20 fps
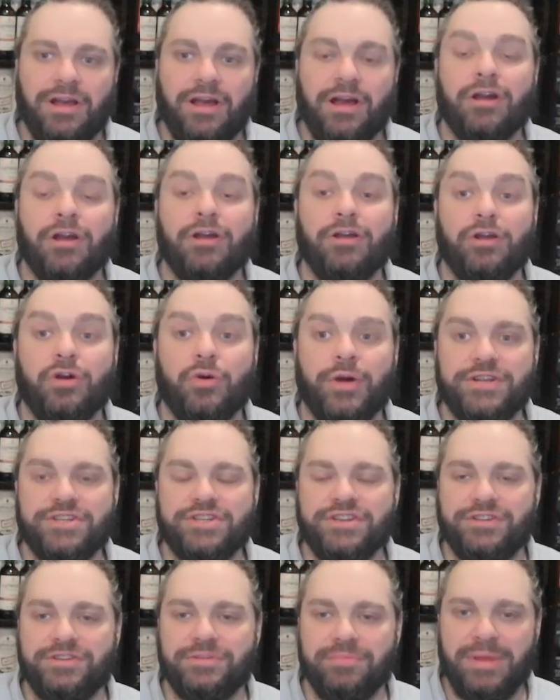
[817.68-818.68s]
A good
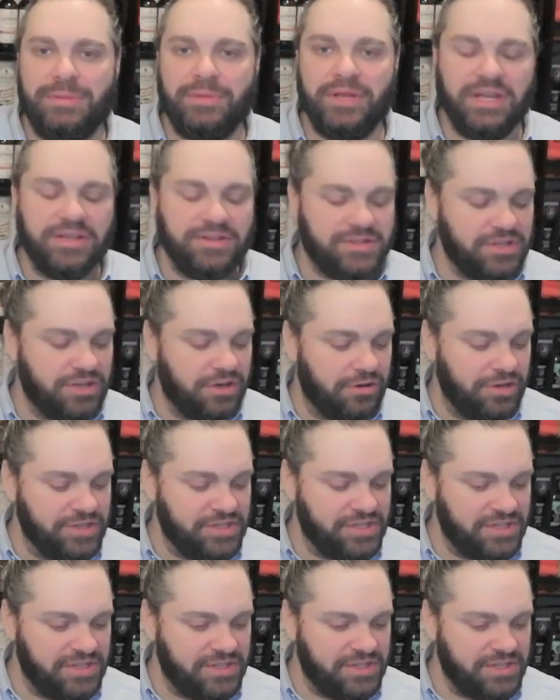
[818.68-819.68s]
question to maybe consider
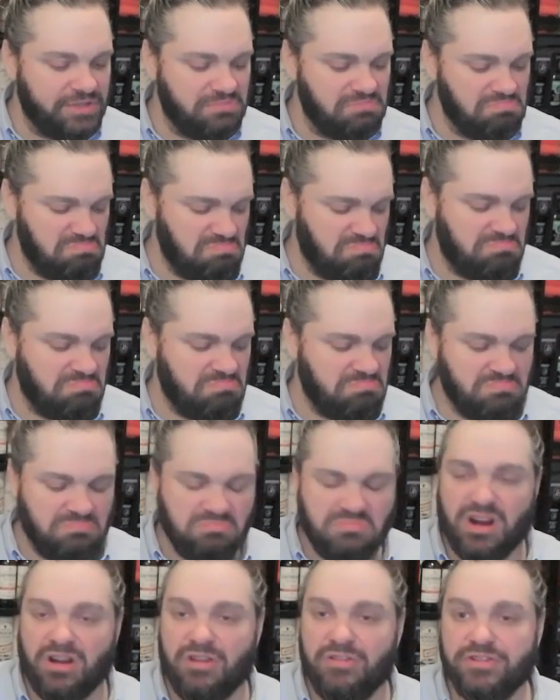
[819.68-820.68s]
is
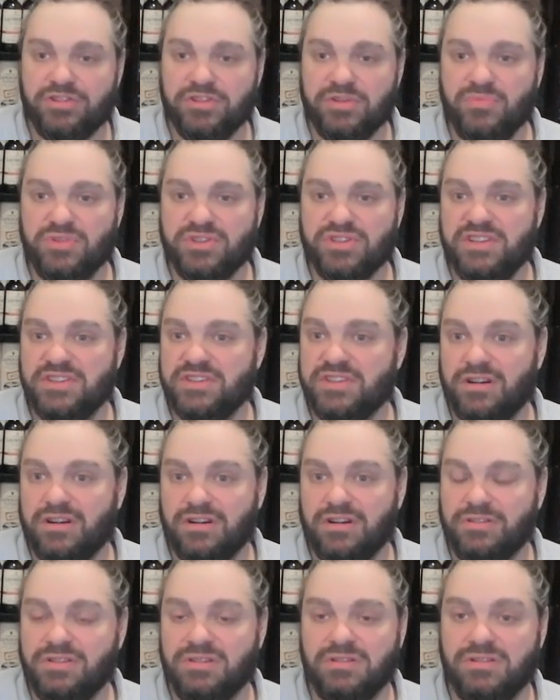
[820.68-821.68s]
are there some whiskeys that
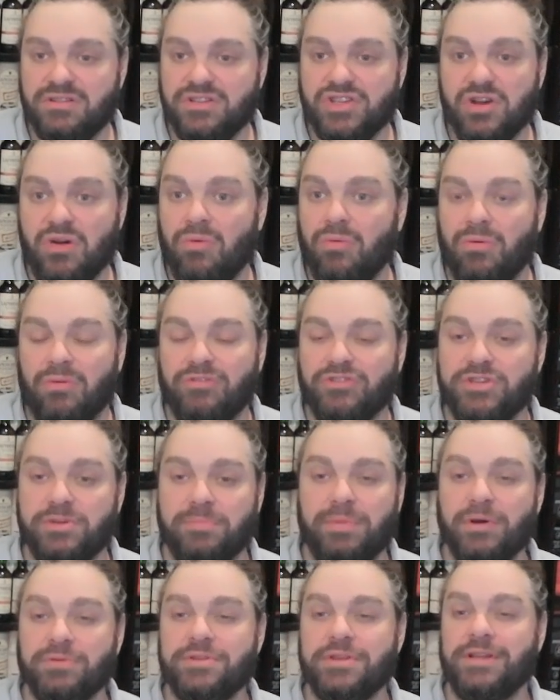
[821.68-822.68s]
aren't so
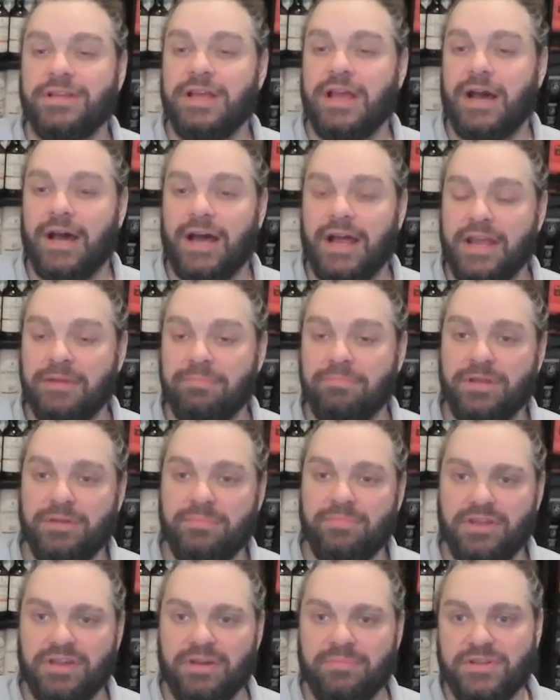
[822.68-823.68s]
supposedly high in
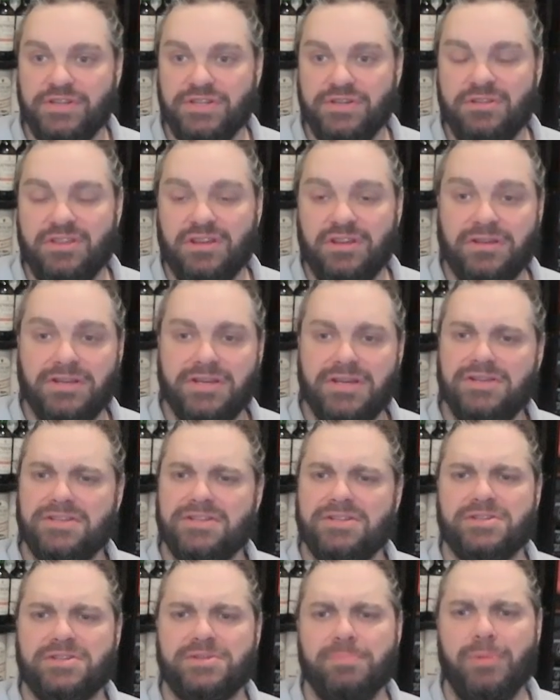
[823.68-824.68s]
PPM that you think
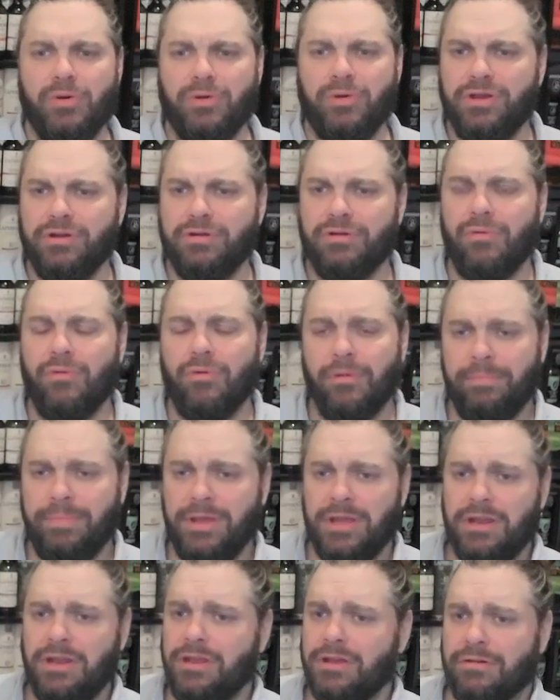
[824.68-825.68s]
taste smokier or
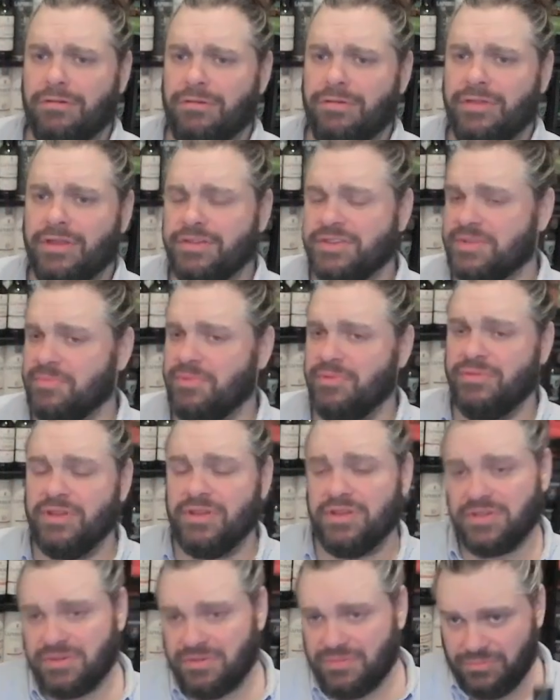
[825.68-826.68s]
peatier than some of
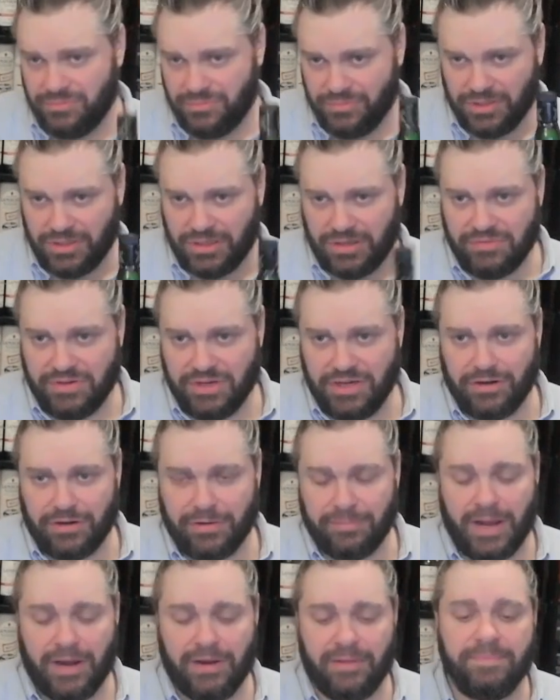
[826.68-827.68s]
these? Would love to
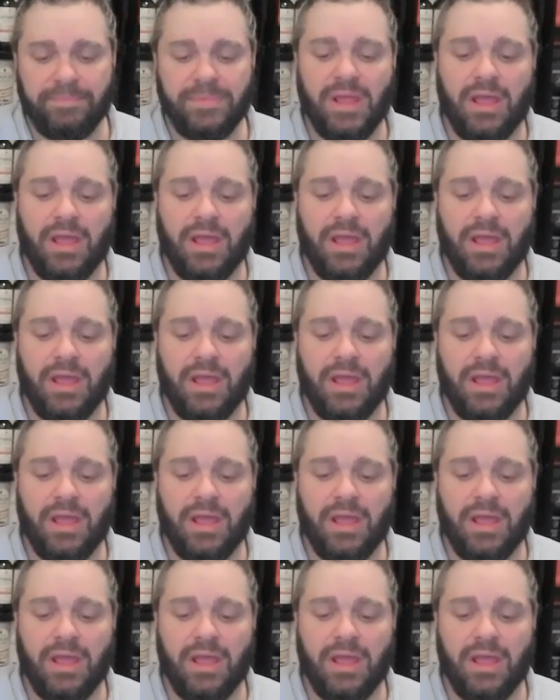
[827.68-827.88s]
hear about it.